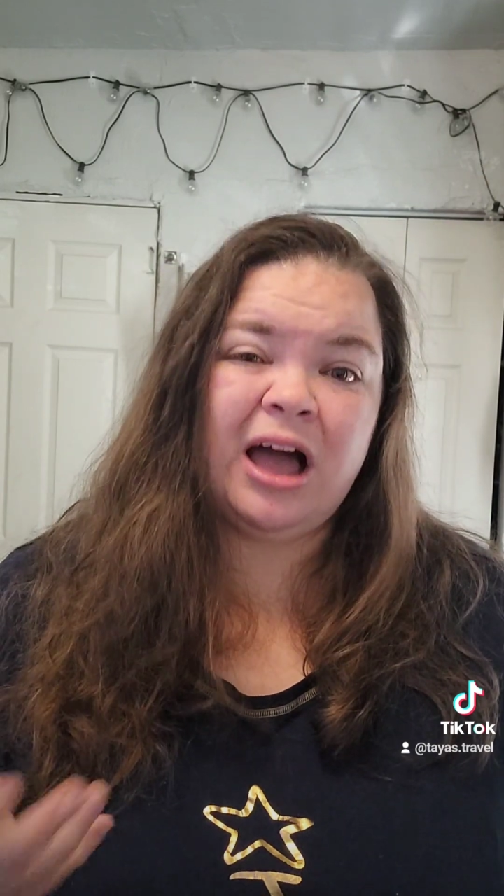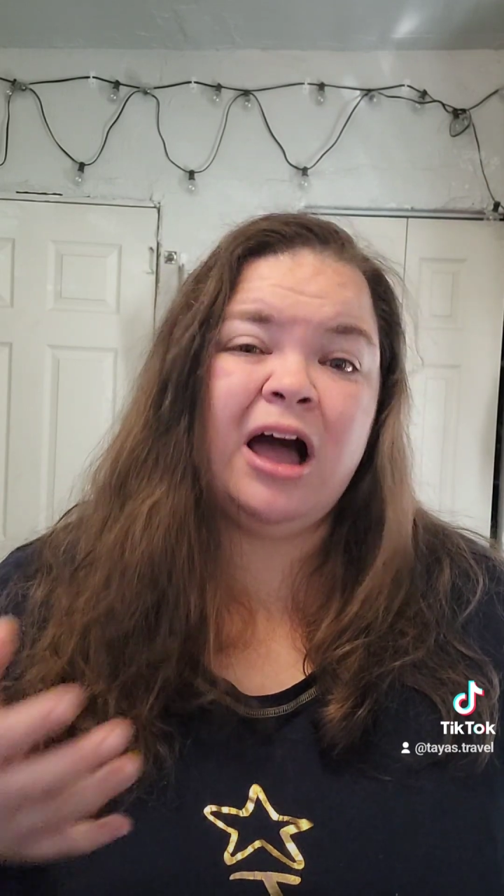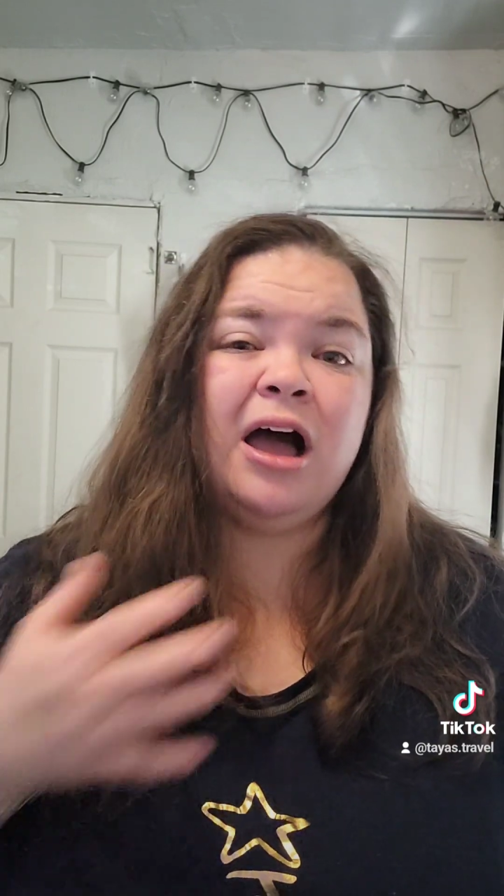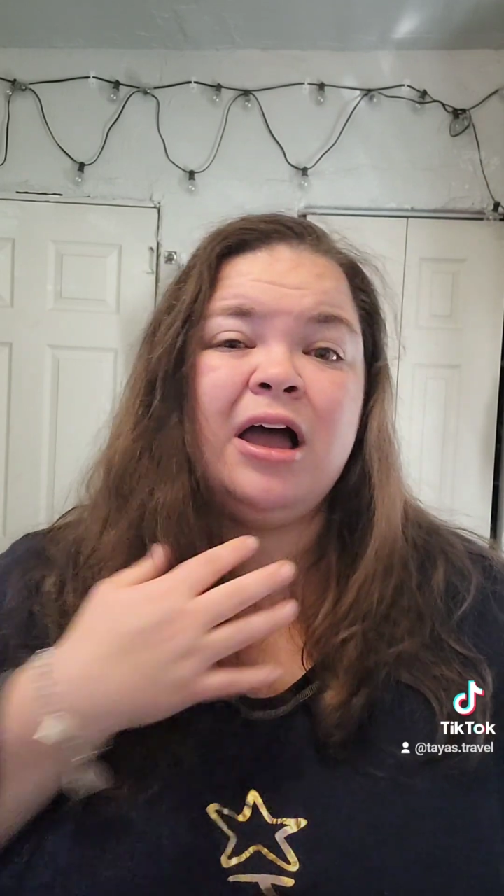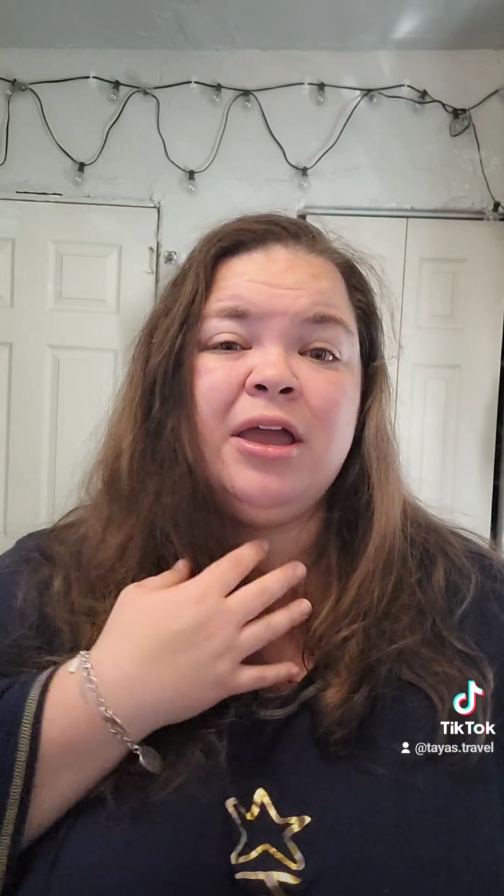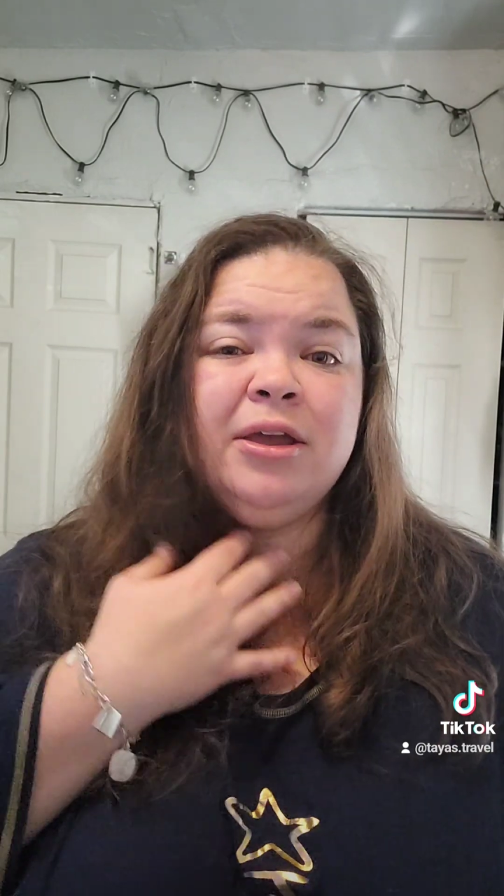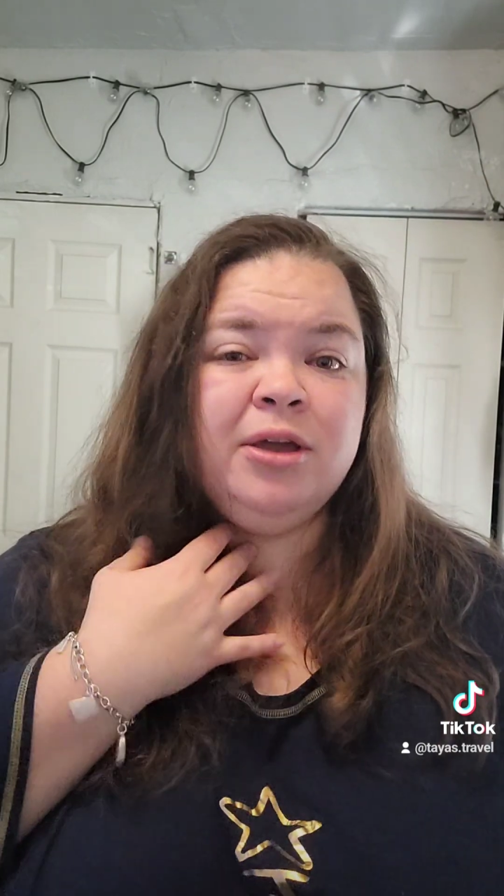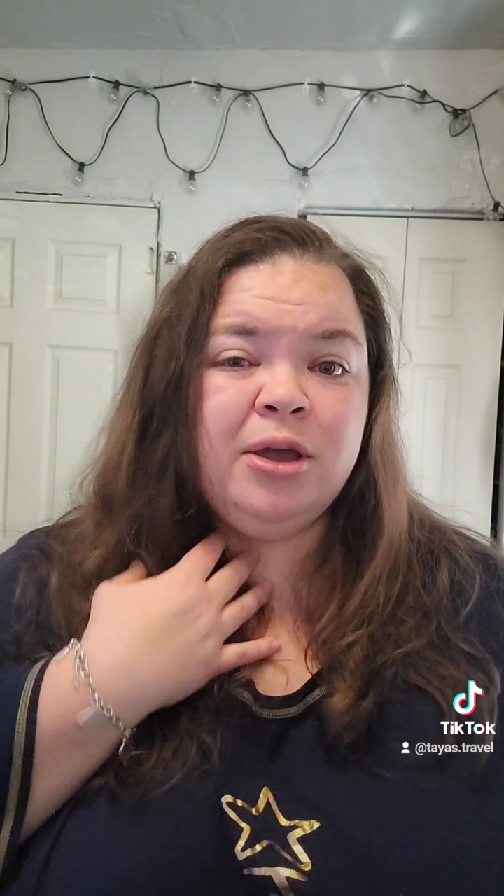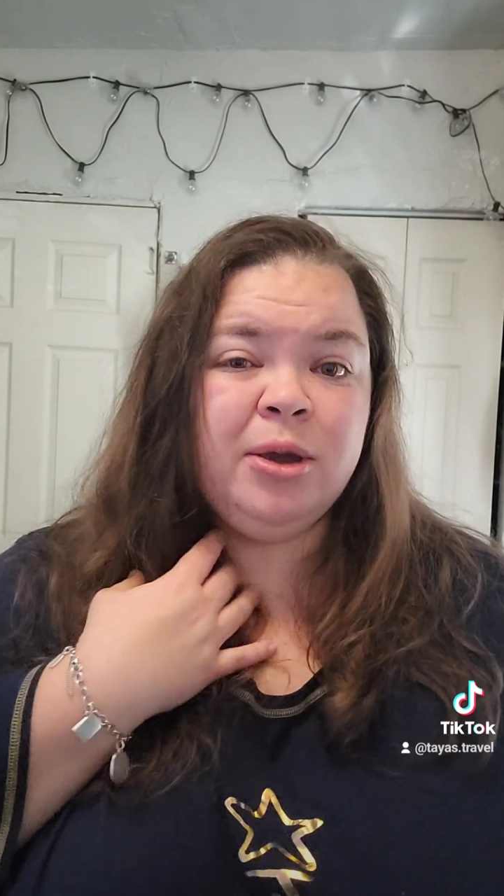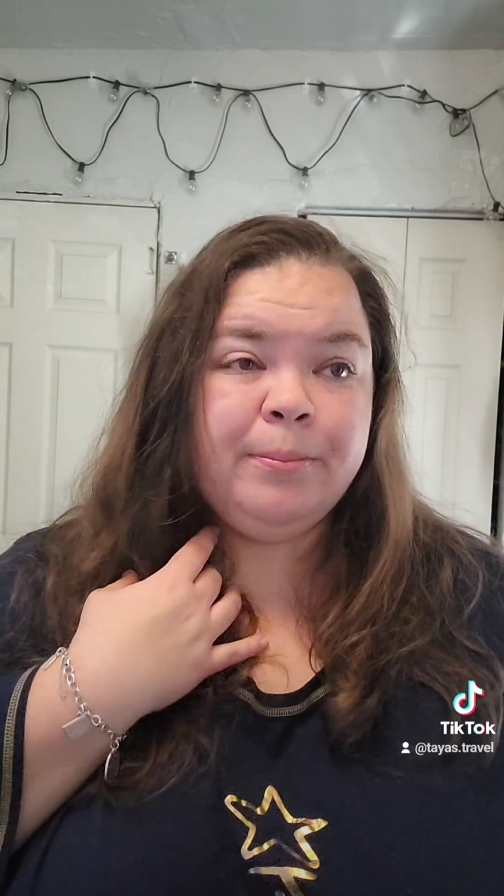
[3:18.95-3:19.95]
I
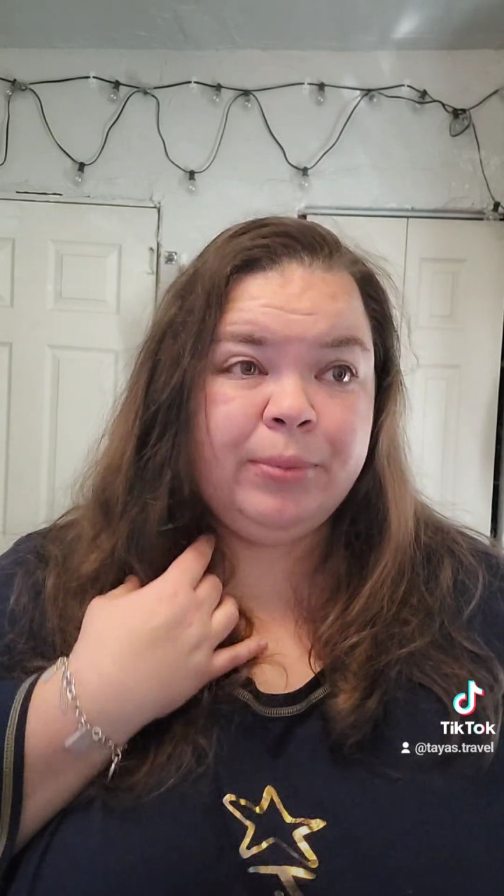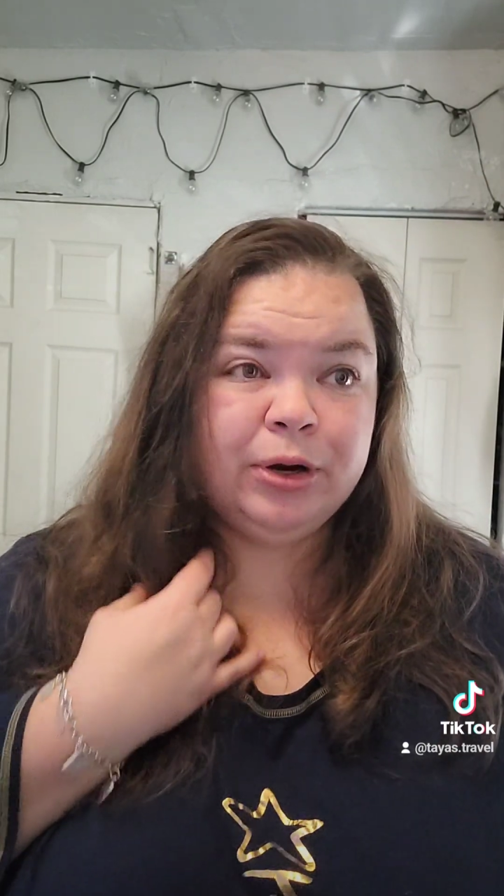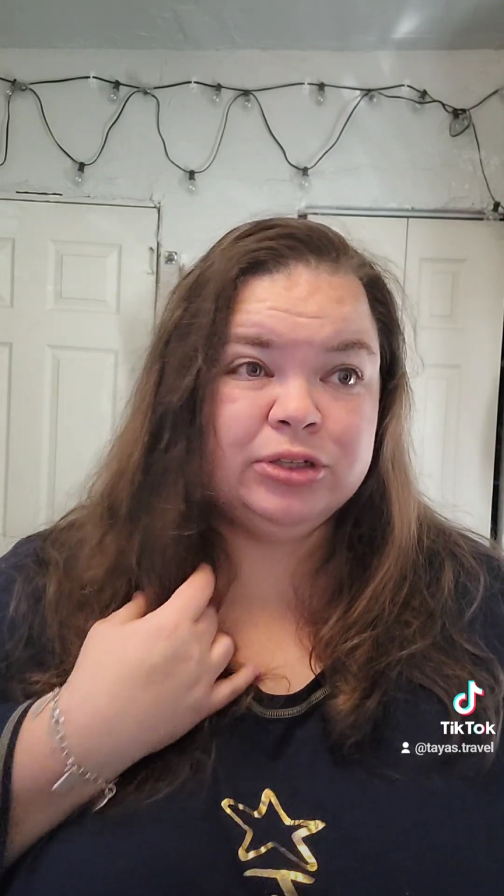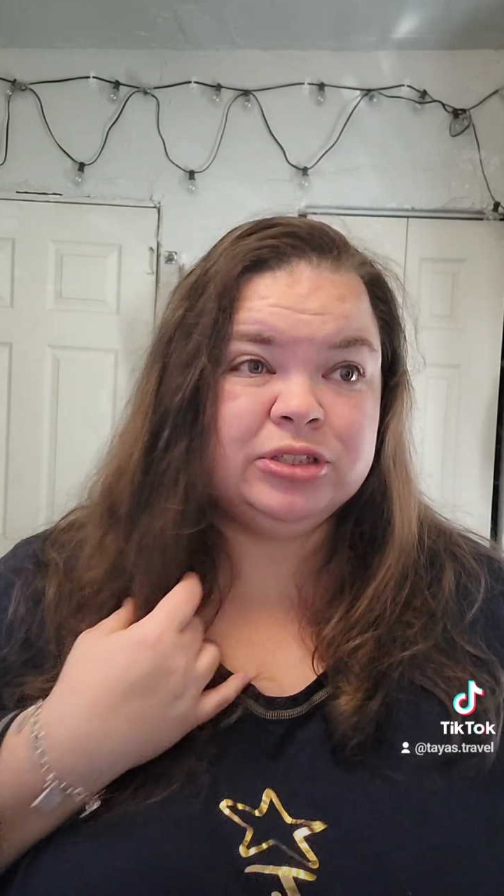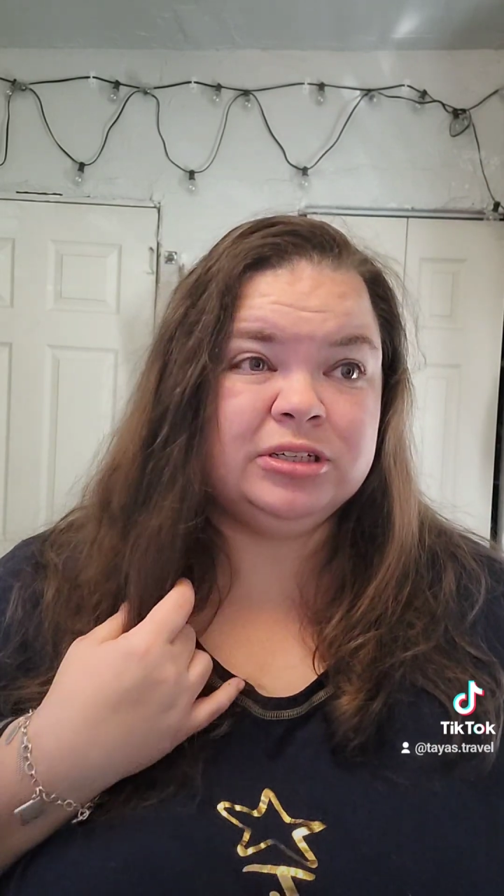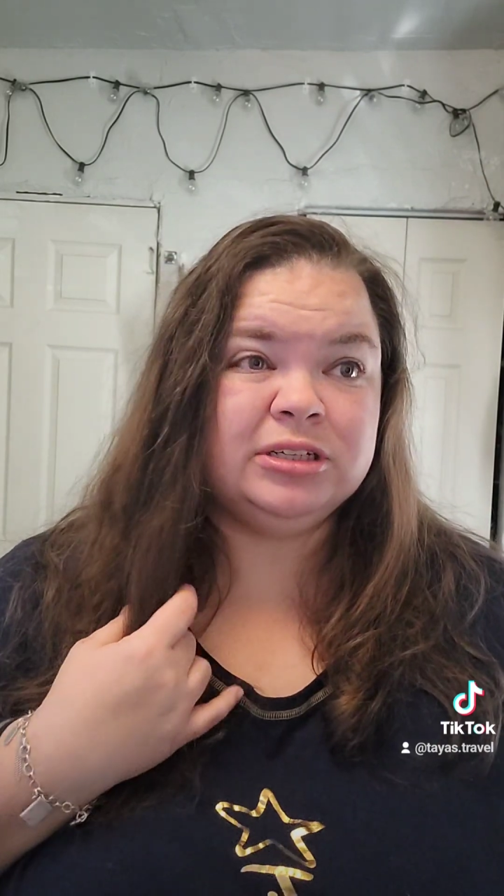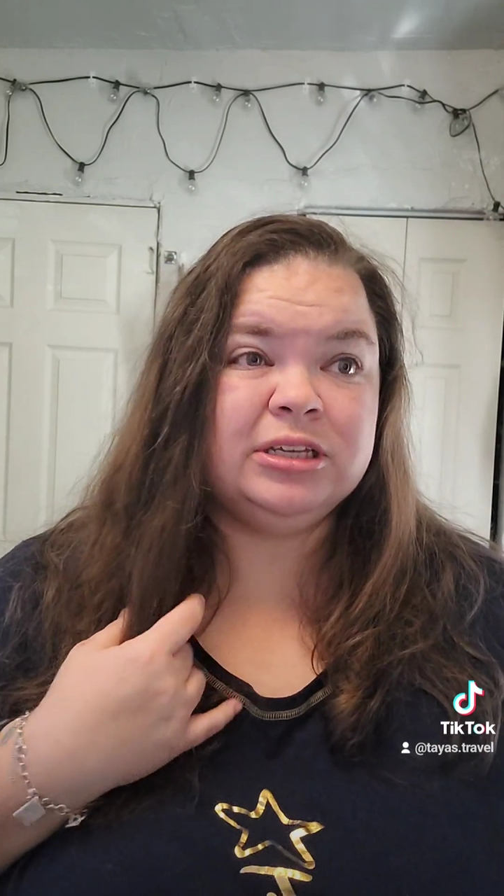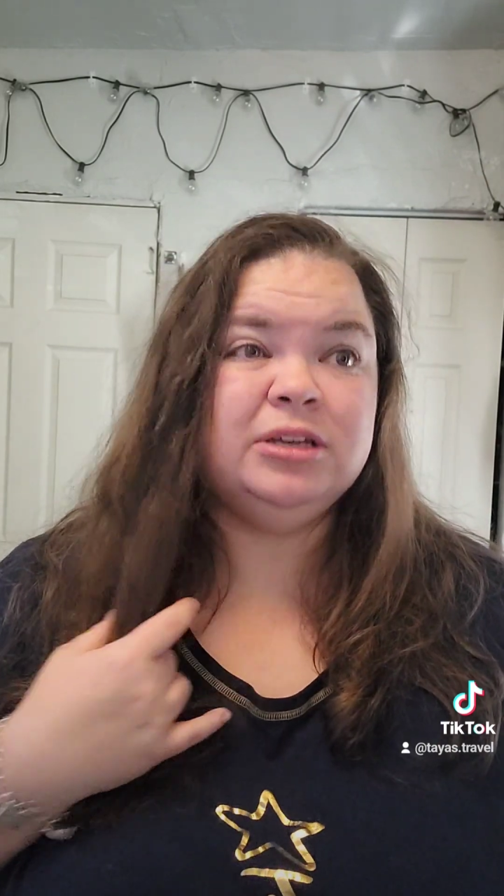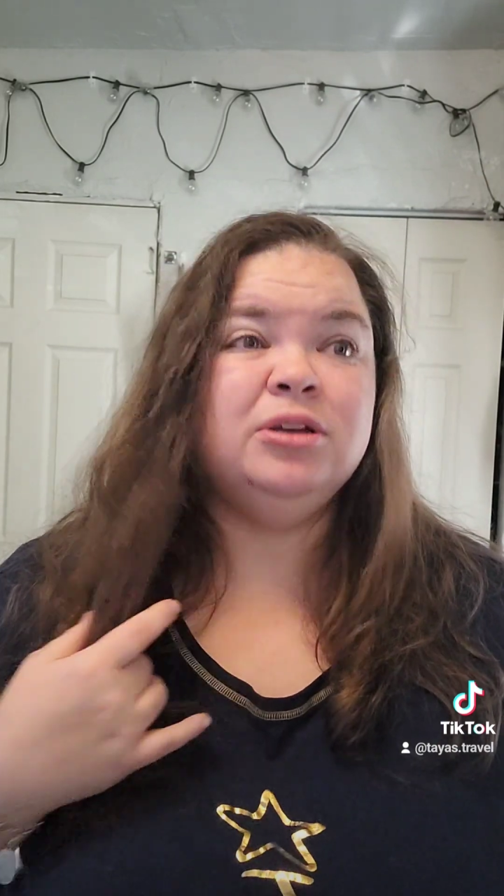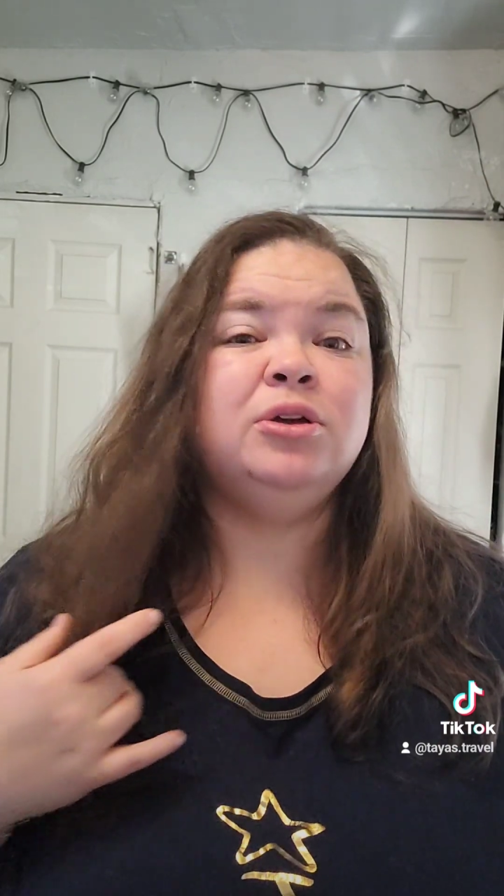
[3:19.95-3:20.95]

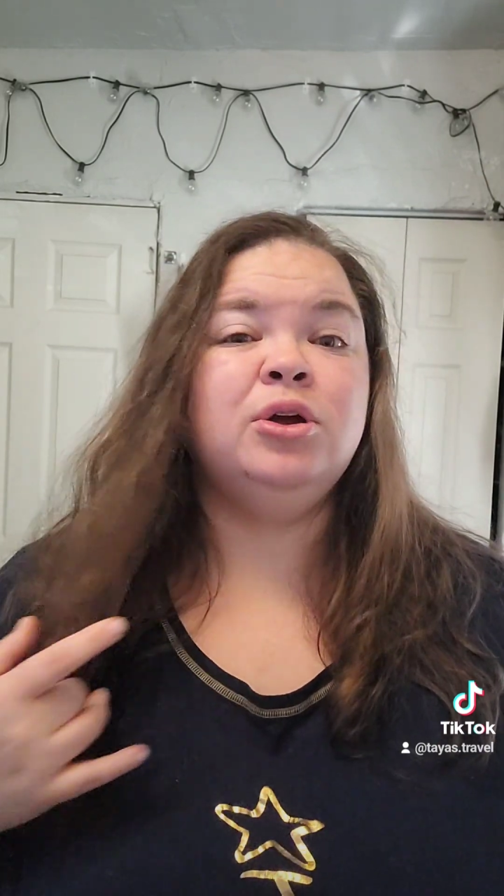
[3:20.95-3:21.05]
personally